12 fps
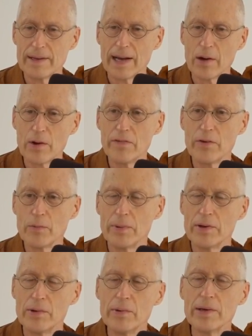Now, if you've
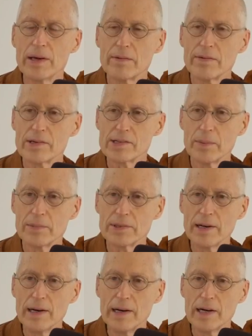been doing it for some
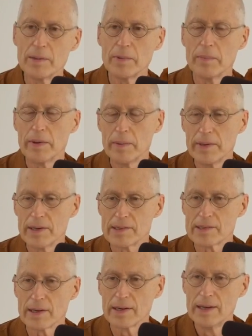time, and maybe
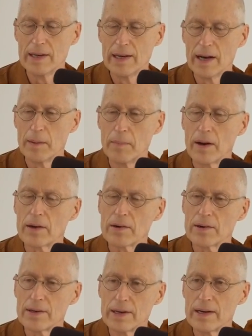it's a, a monk
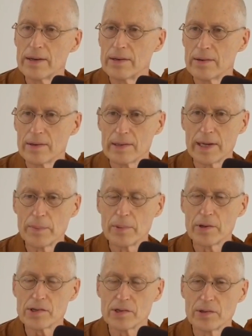or a nun or a
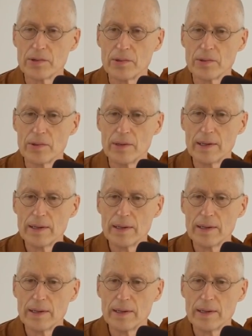layperson who